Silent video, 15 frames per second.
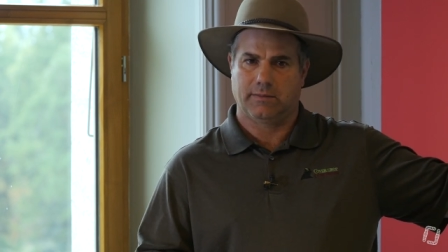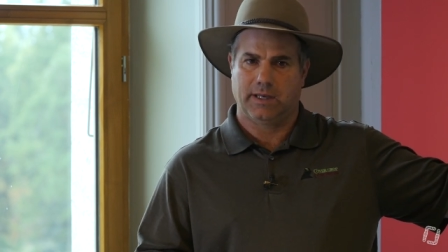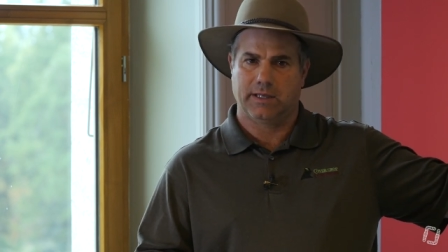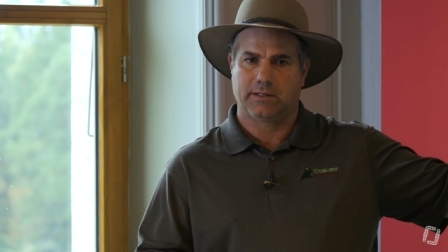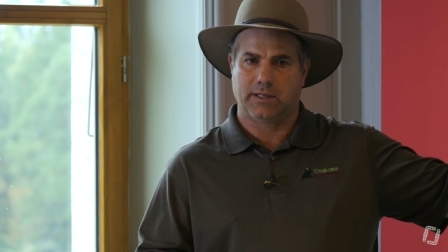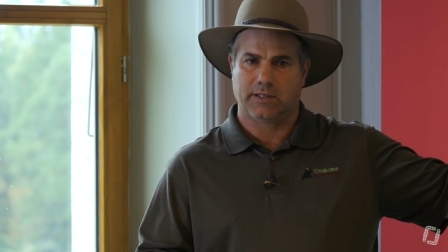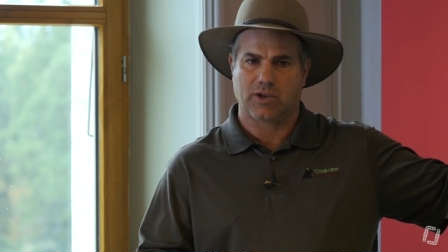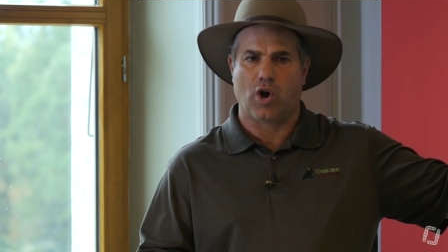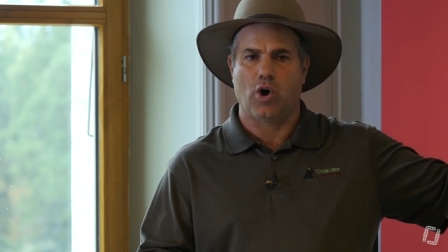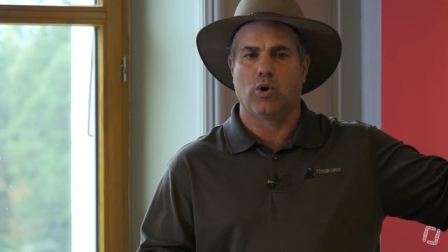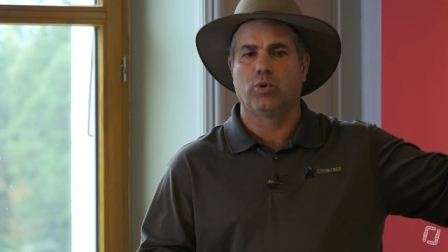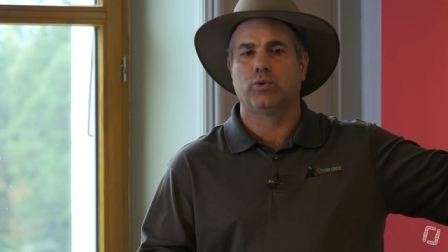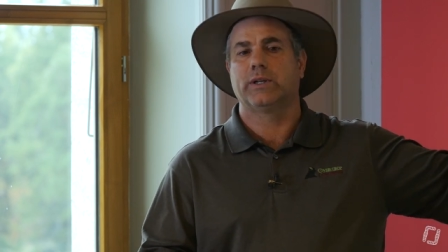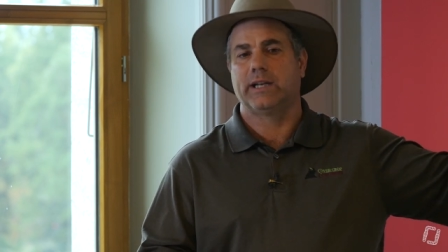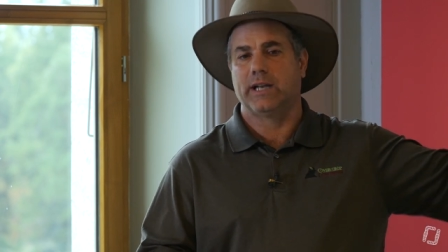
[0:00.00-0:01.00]
It's, it's
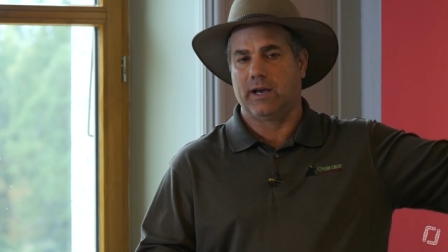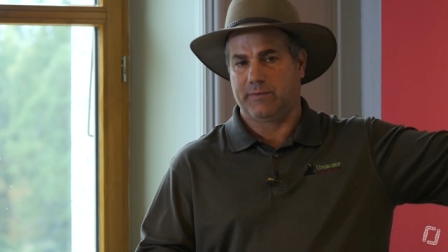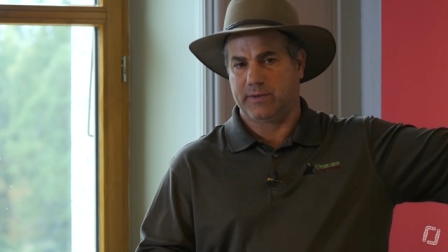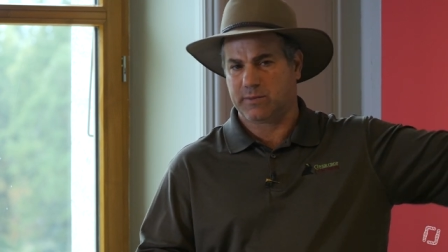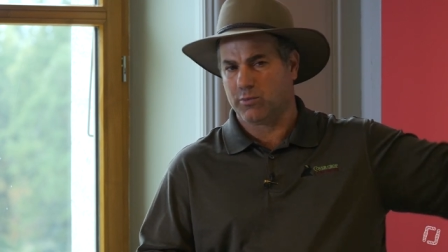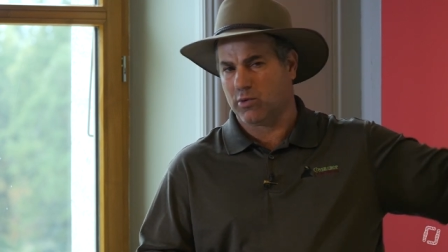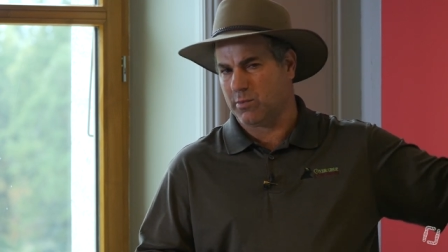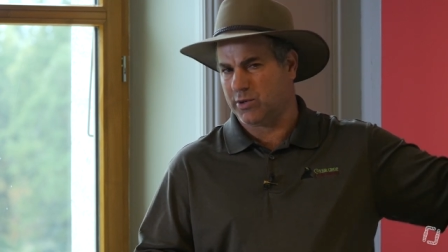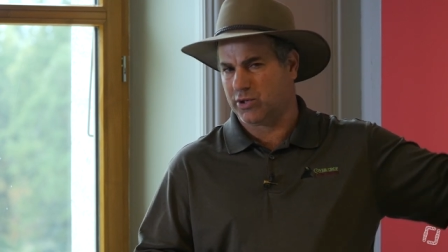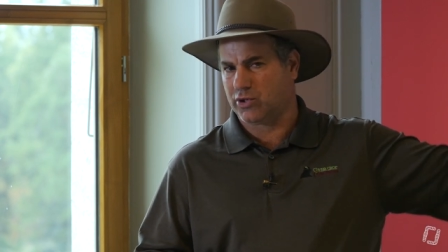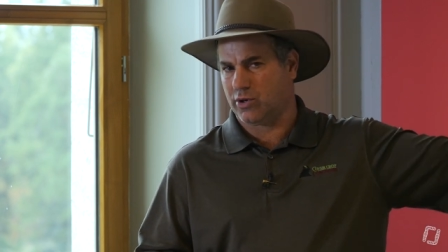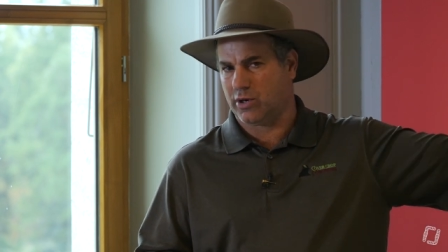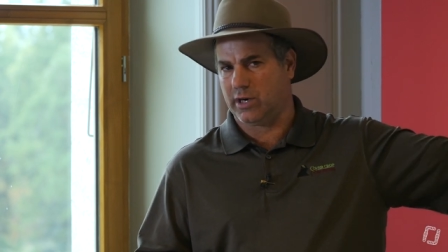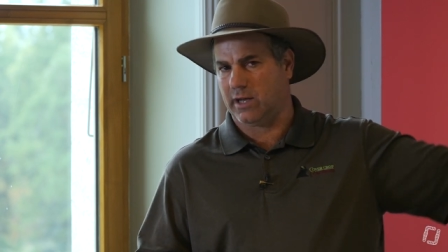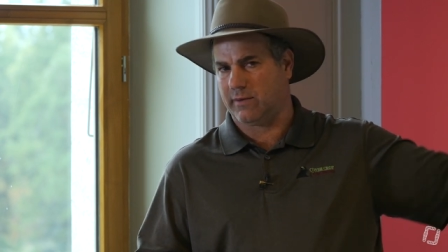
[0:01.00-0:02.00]
old enough. It's more
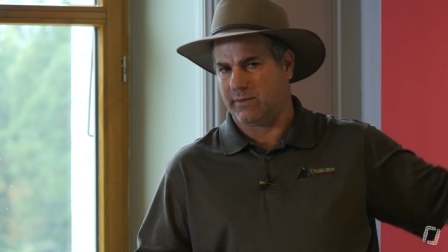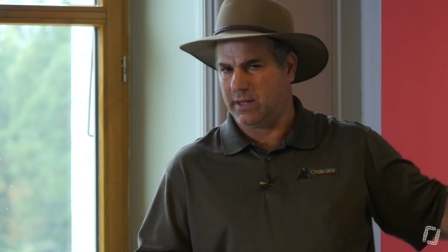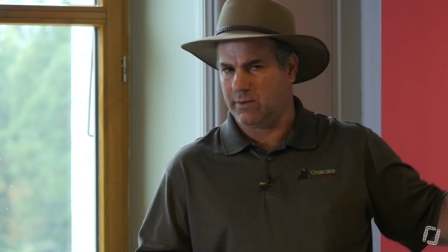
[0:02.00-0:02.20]
mature enough.